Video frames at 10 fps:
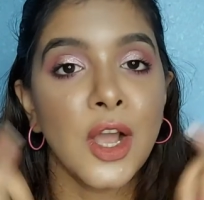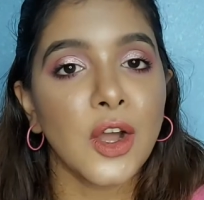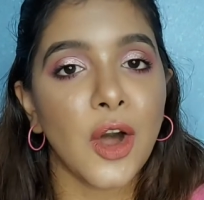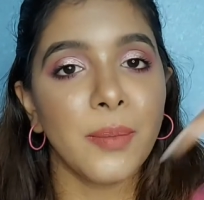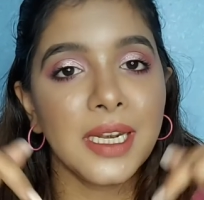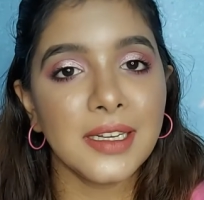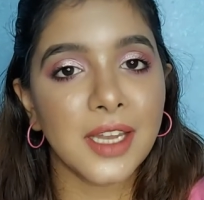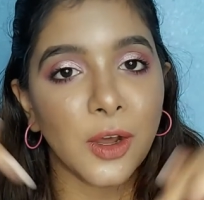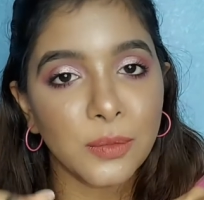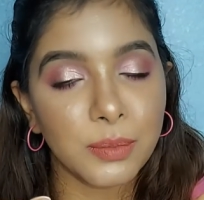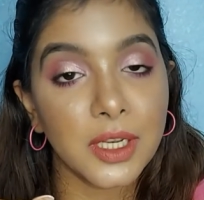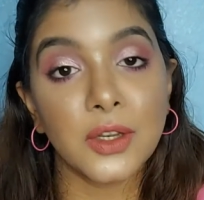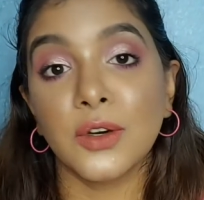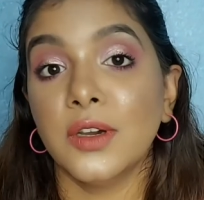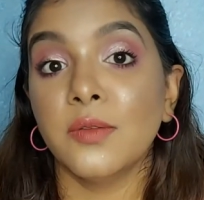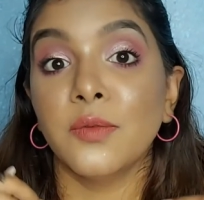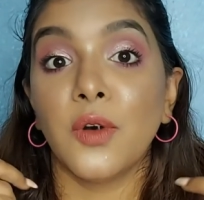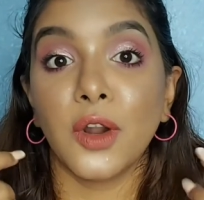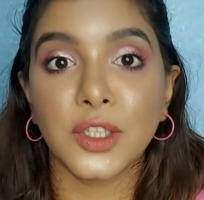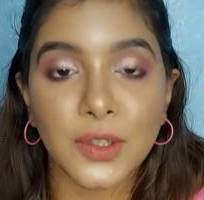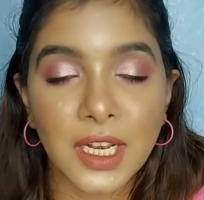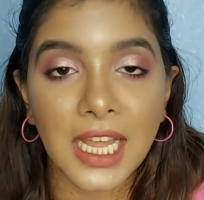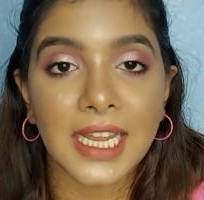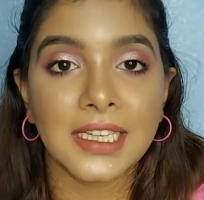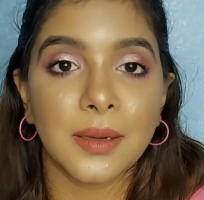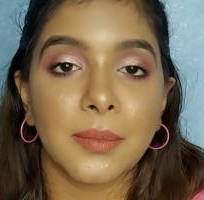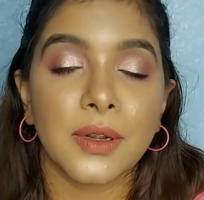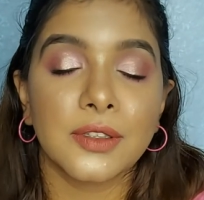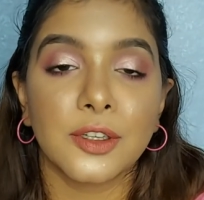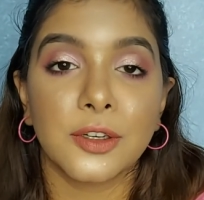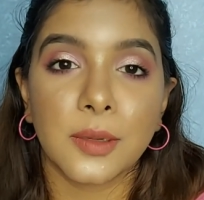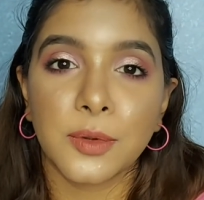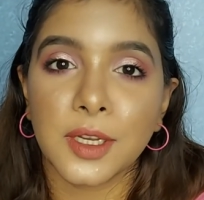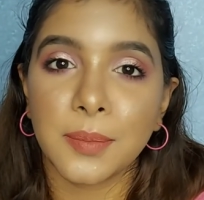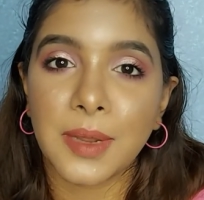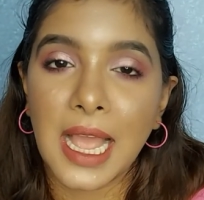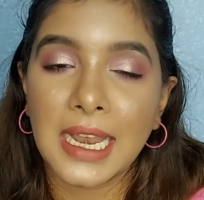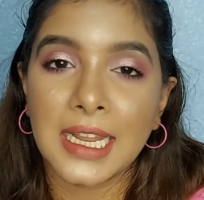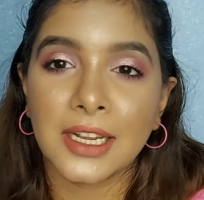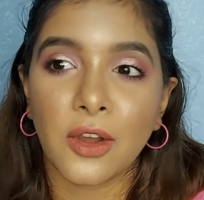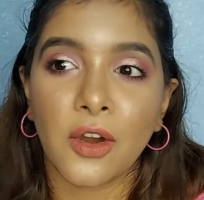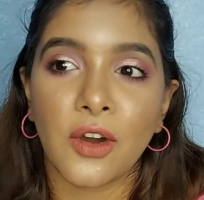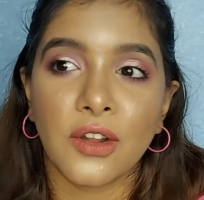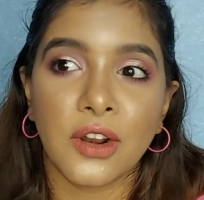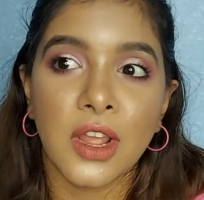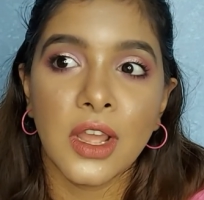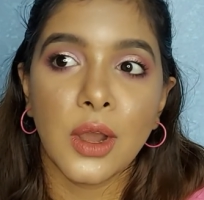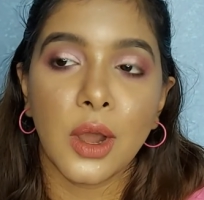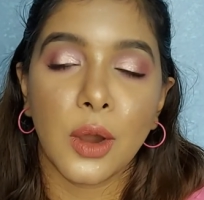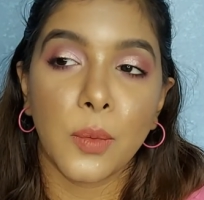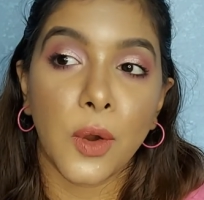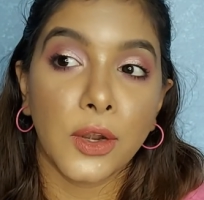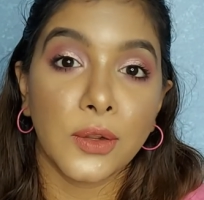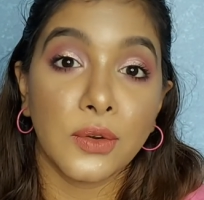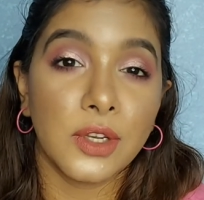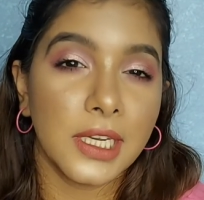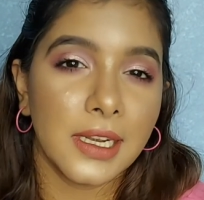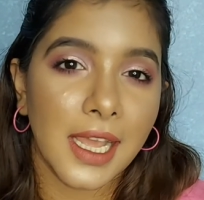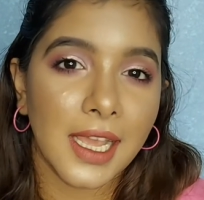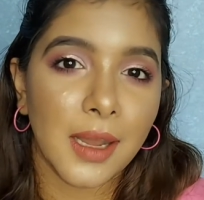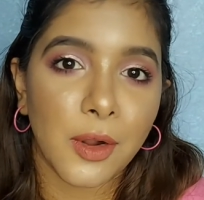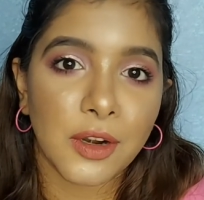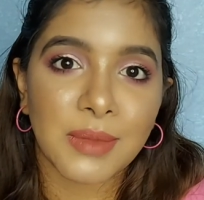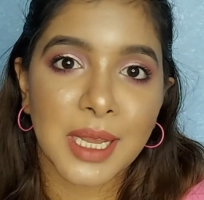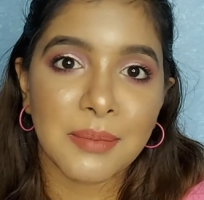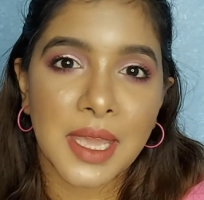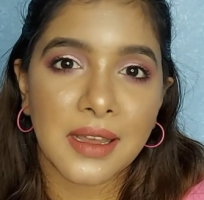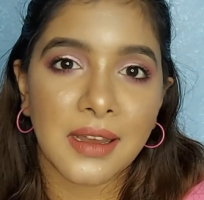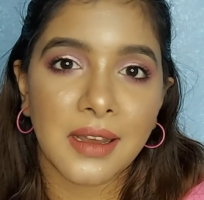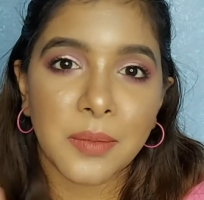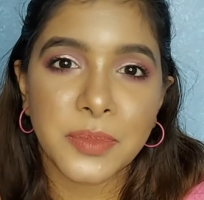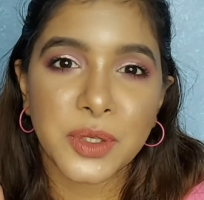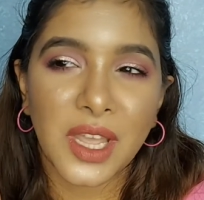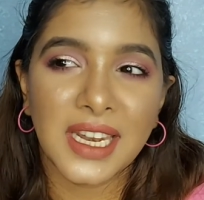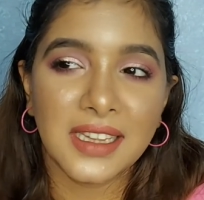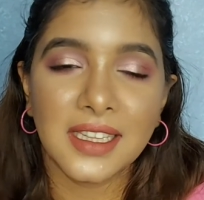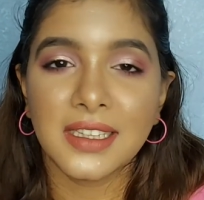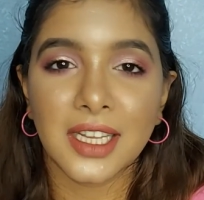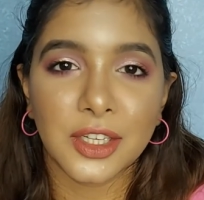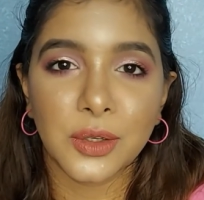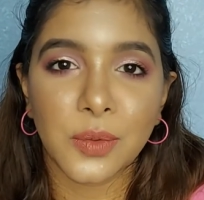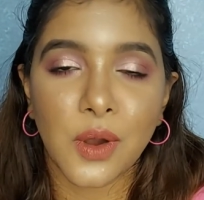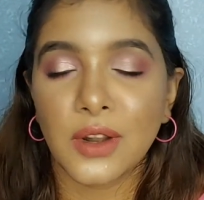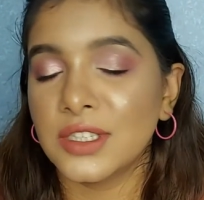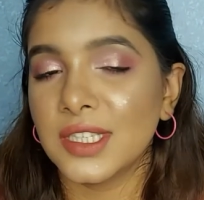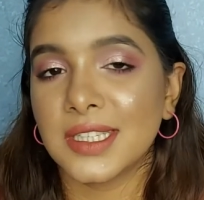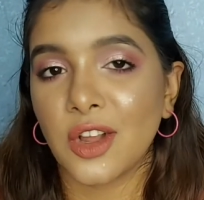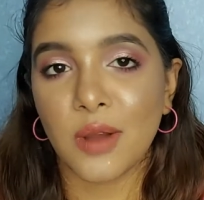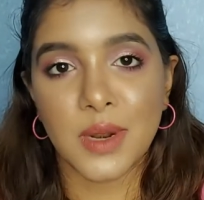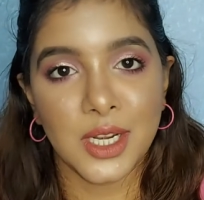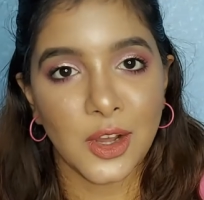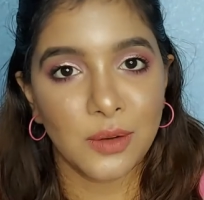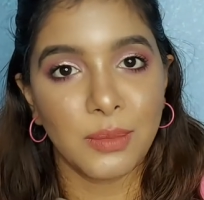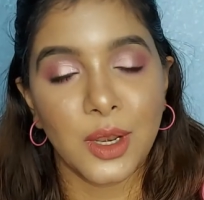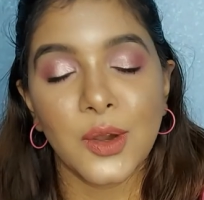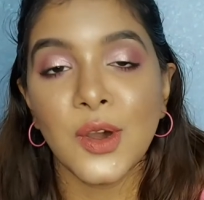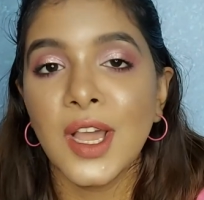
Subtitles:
Comment down below what you liked about the Huda Beauty palette, or what you didn't like about my makeup. So anything that you want, just comment down below.